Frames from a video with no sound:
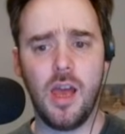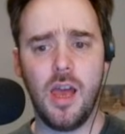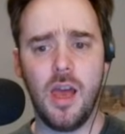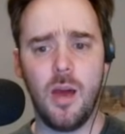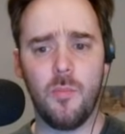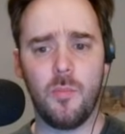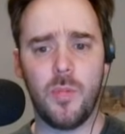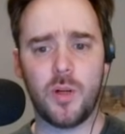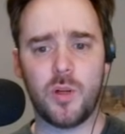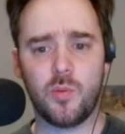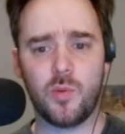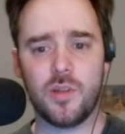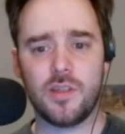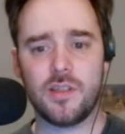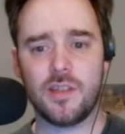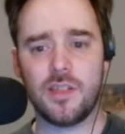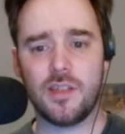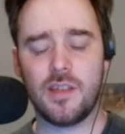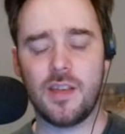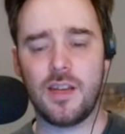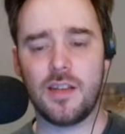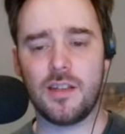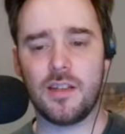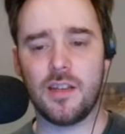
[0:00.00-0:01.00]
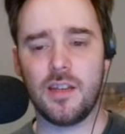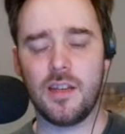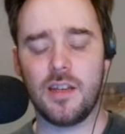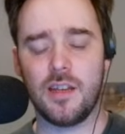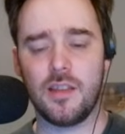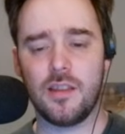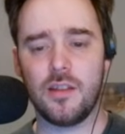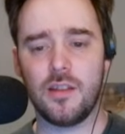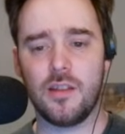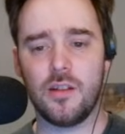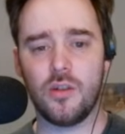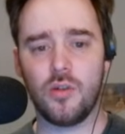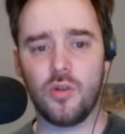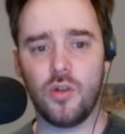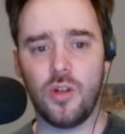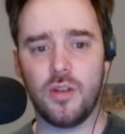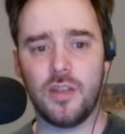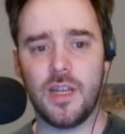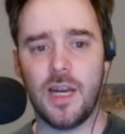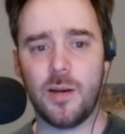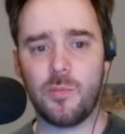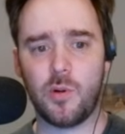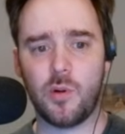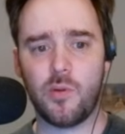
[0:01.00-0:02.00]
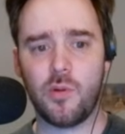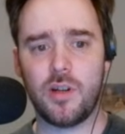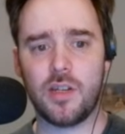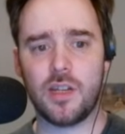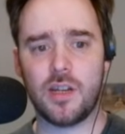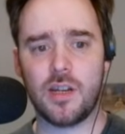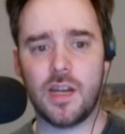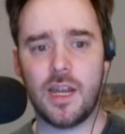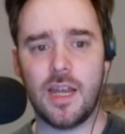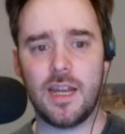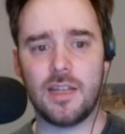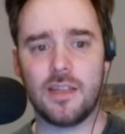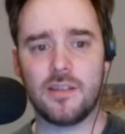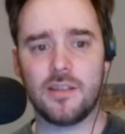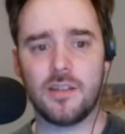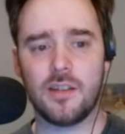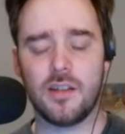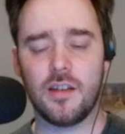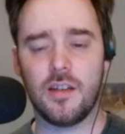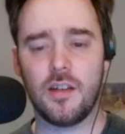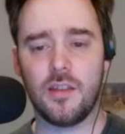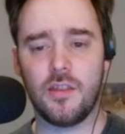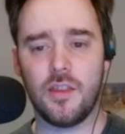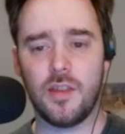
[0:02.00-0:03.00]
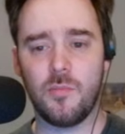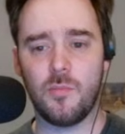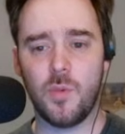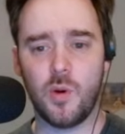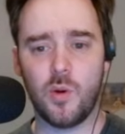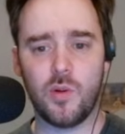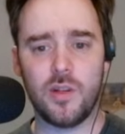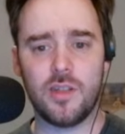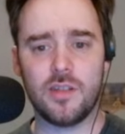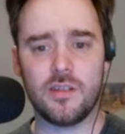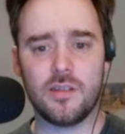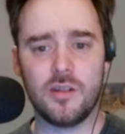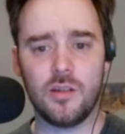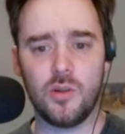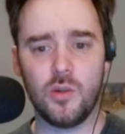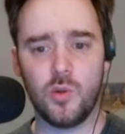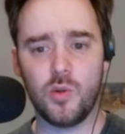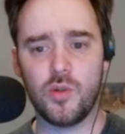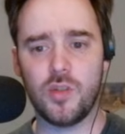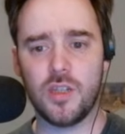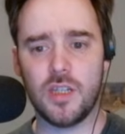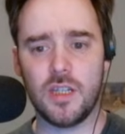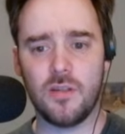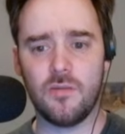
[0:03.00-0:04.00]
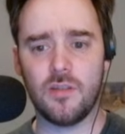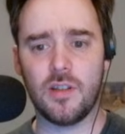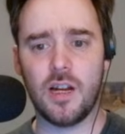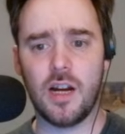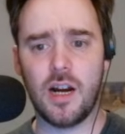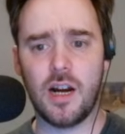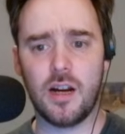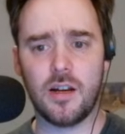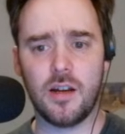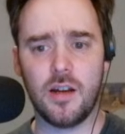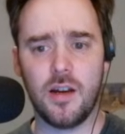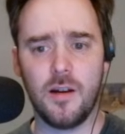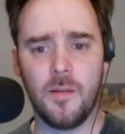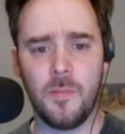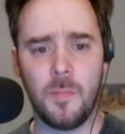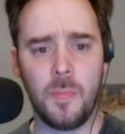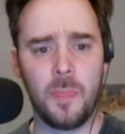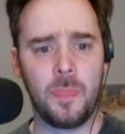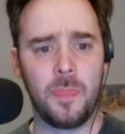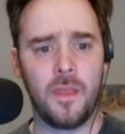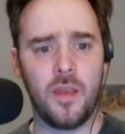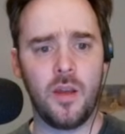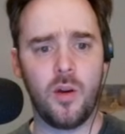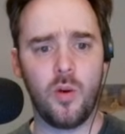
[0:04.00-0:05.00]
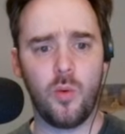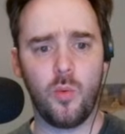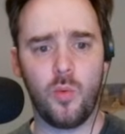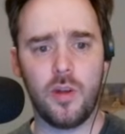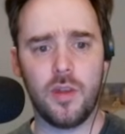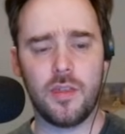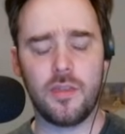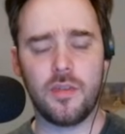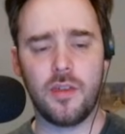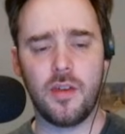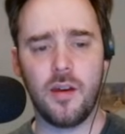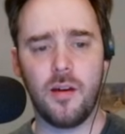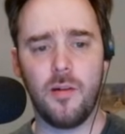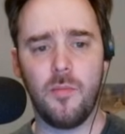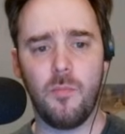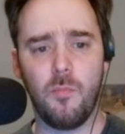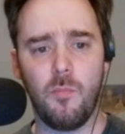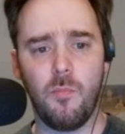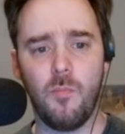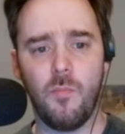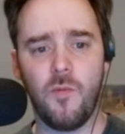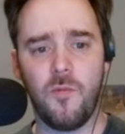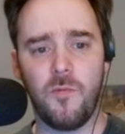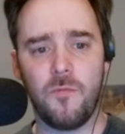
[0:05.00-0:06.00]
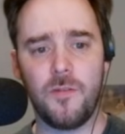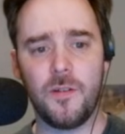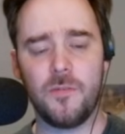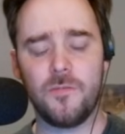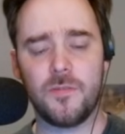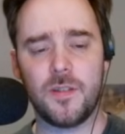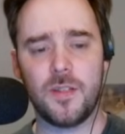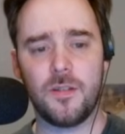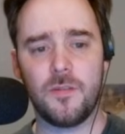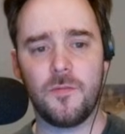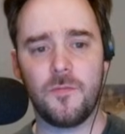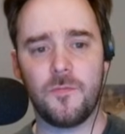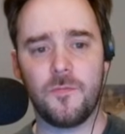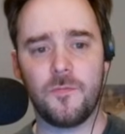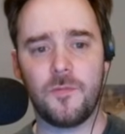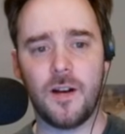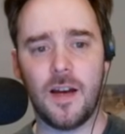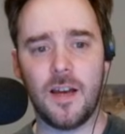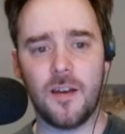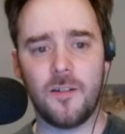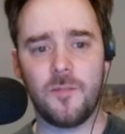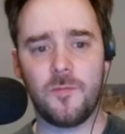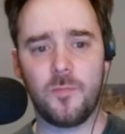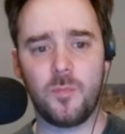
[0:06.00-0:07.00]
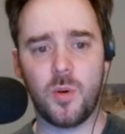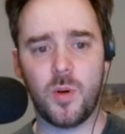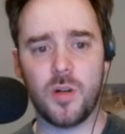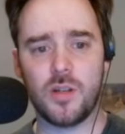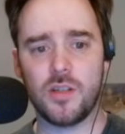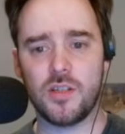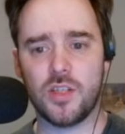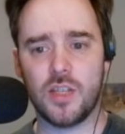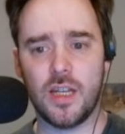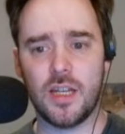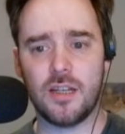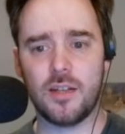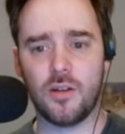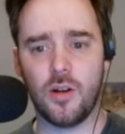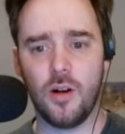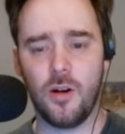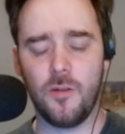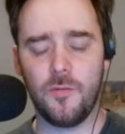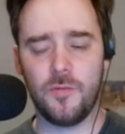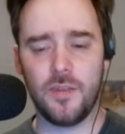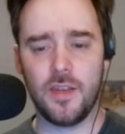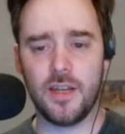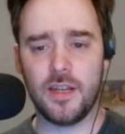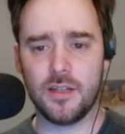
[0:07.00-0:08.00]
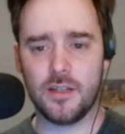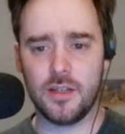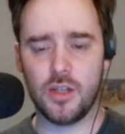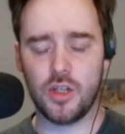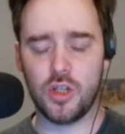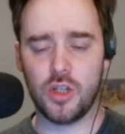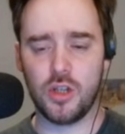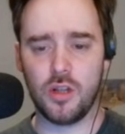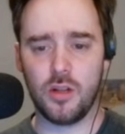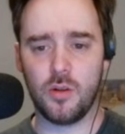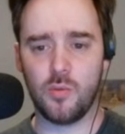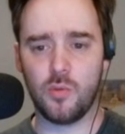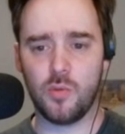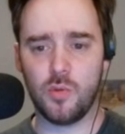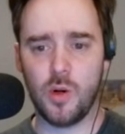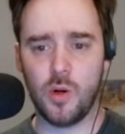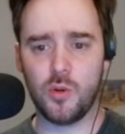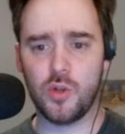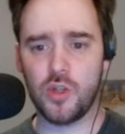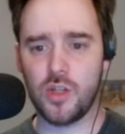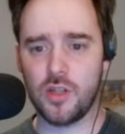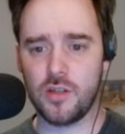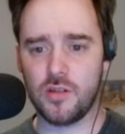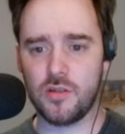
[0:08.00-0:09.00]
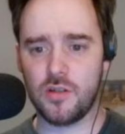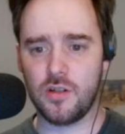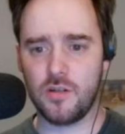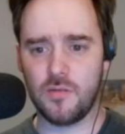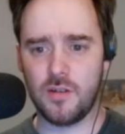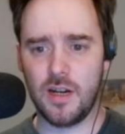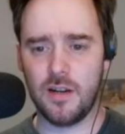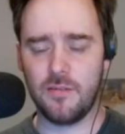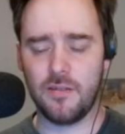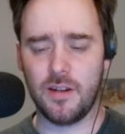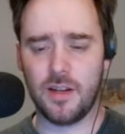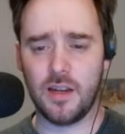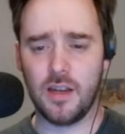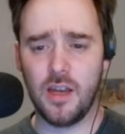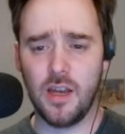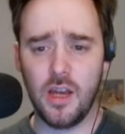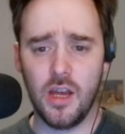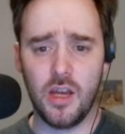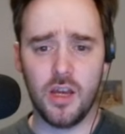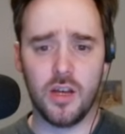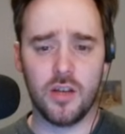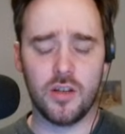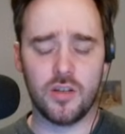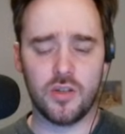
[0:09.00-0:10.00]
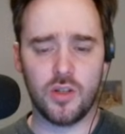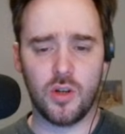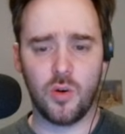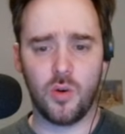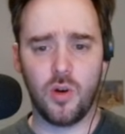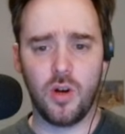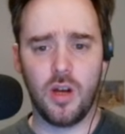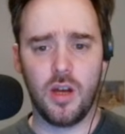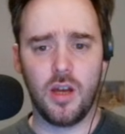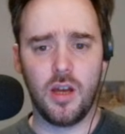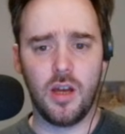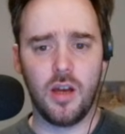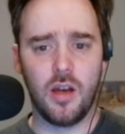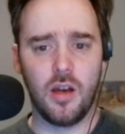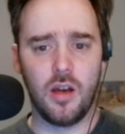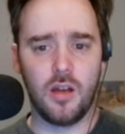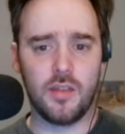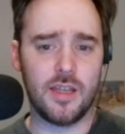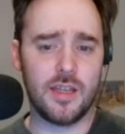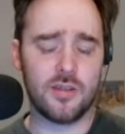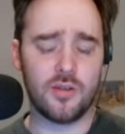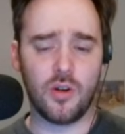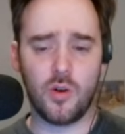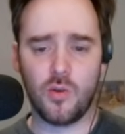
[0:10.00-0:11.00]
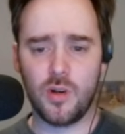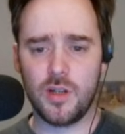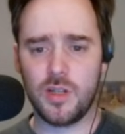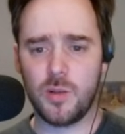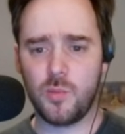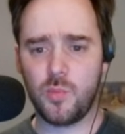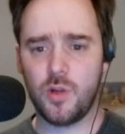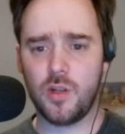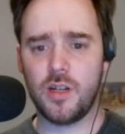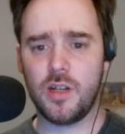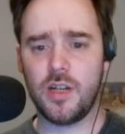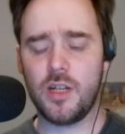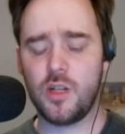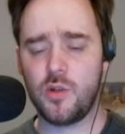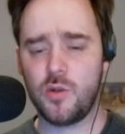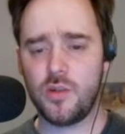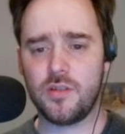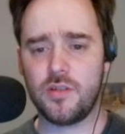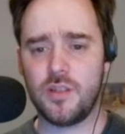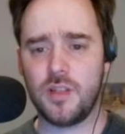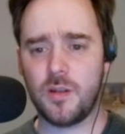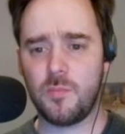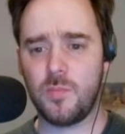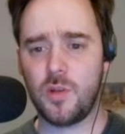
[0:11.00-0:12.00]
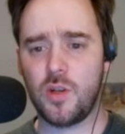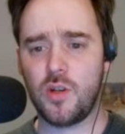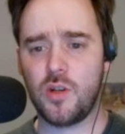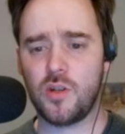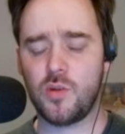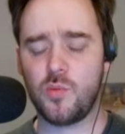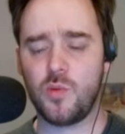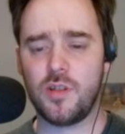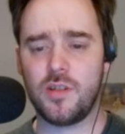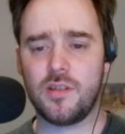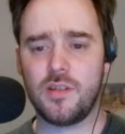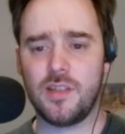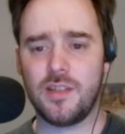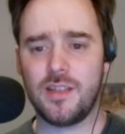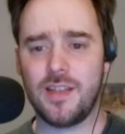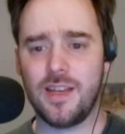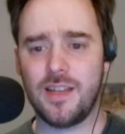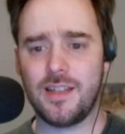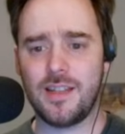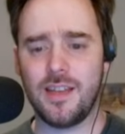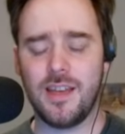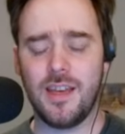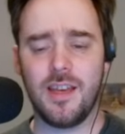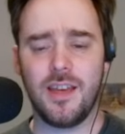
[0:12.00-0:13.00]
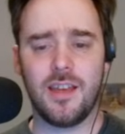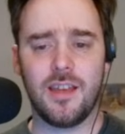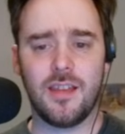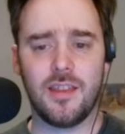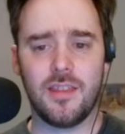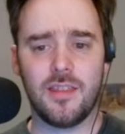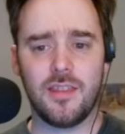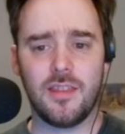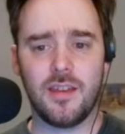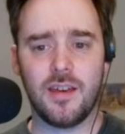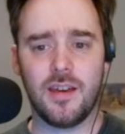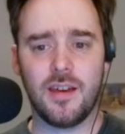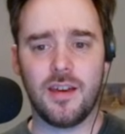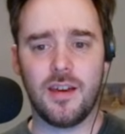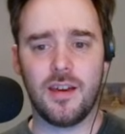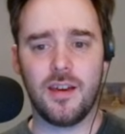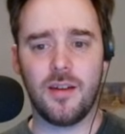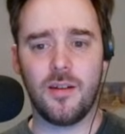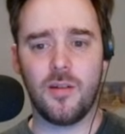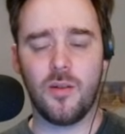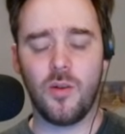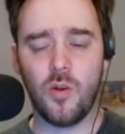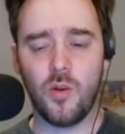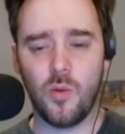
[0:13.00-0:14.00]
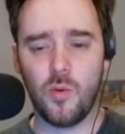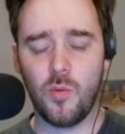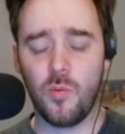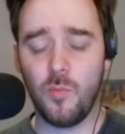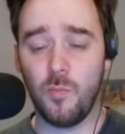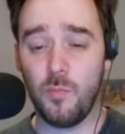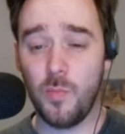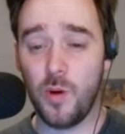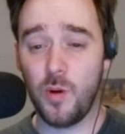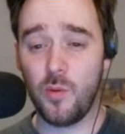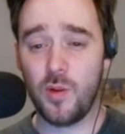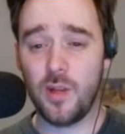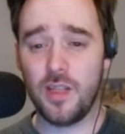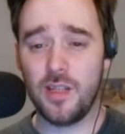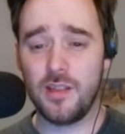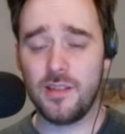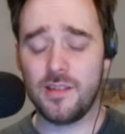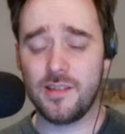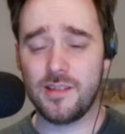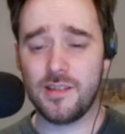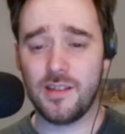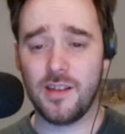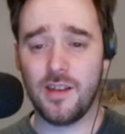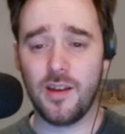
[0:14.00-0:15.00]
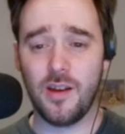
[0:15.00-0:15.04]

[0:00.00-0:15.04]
But we see that in the non-upgrade case, the marines lose even harder with 55% of the initial roaches surviving. So that's already pretty interesting, because we see that the Marines